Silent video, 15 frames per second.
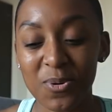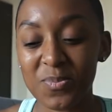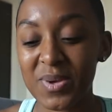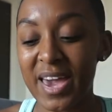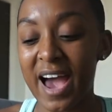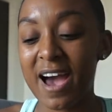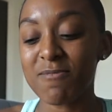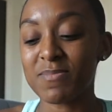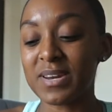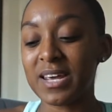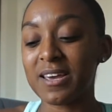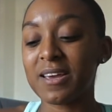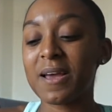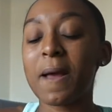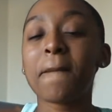won't be
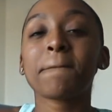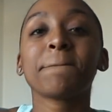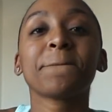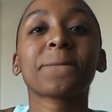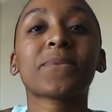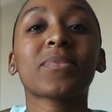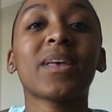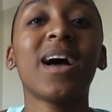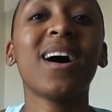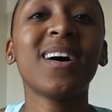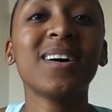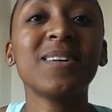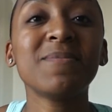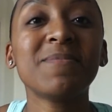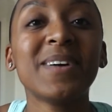happening.
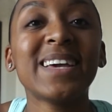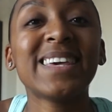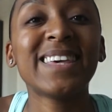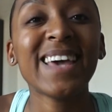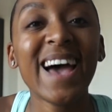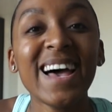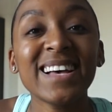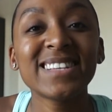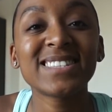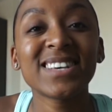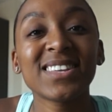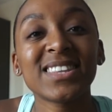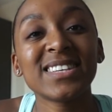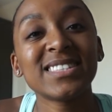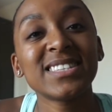But yeah,
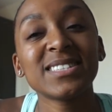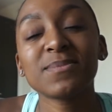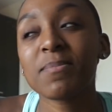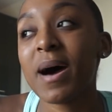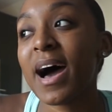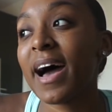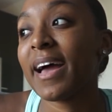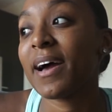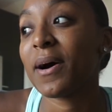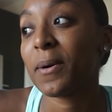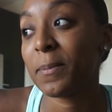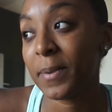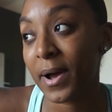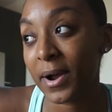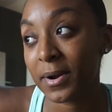so this is my
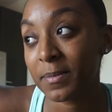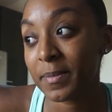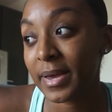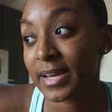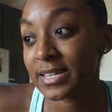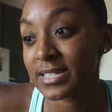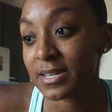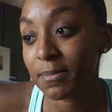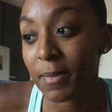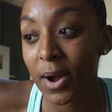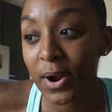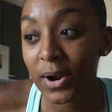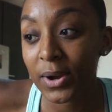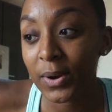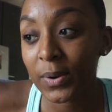apartment.
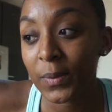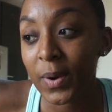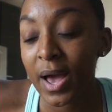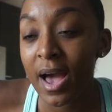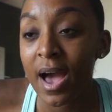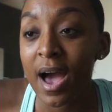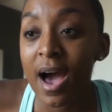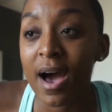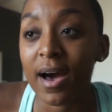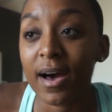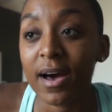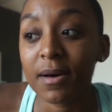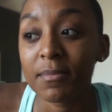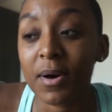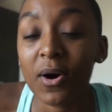Tomorrow
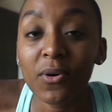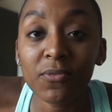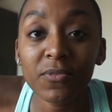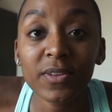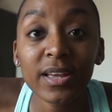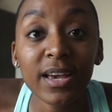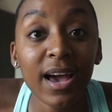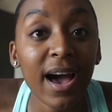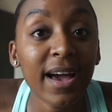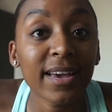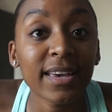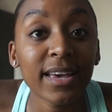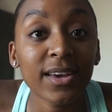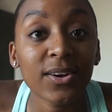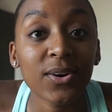Hopefully I
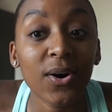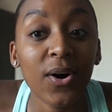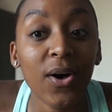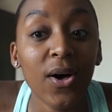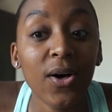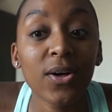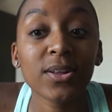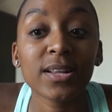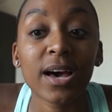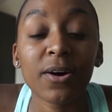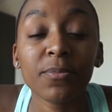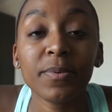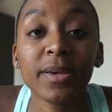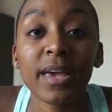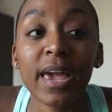get called.
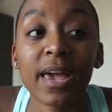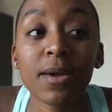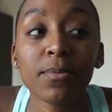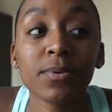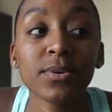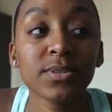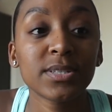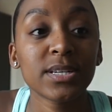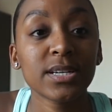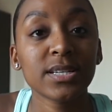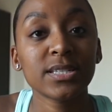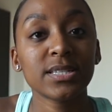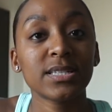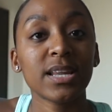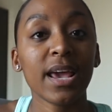I'll be able to
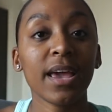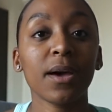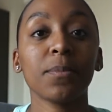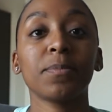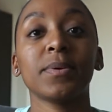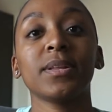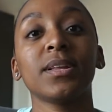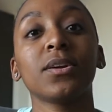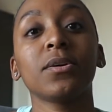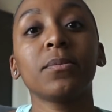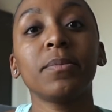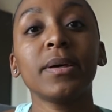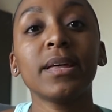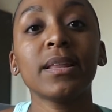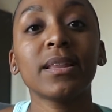stay up a little
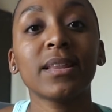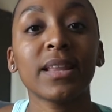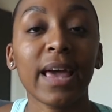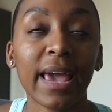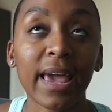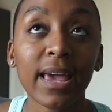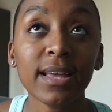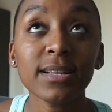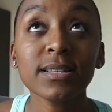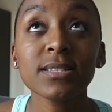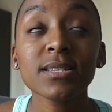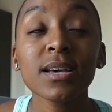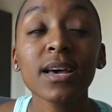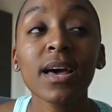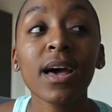bit
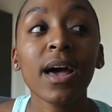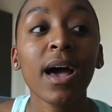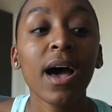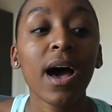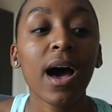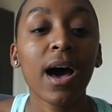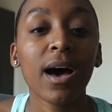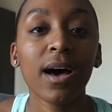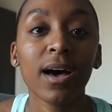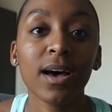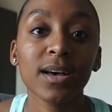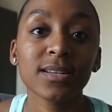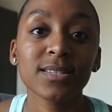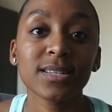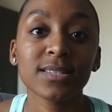late
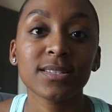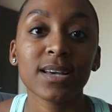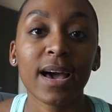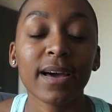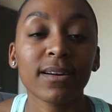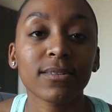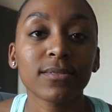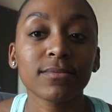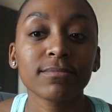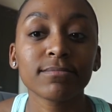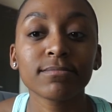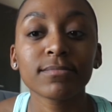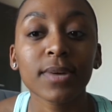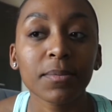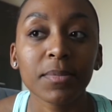since
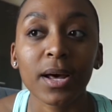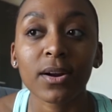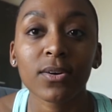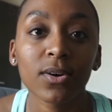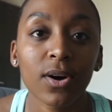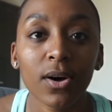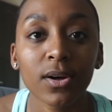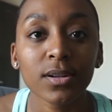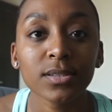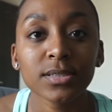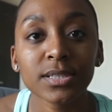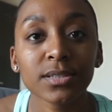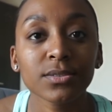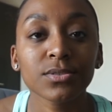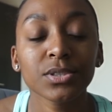I'm not on call
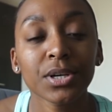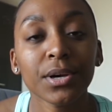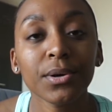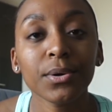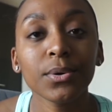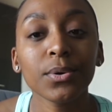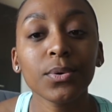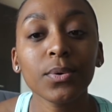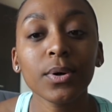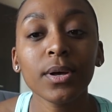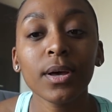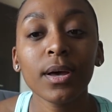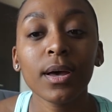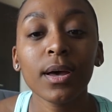until 2.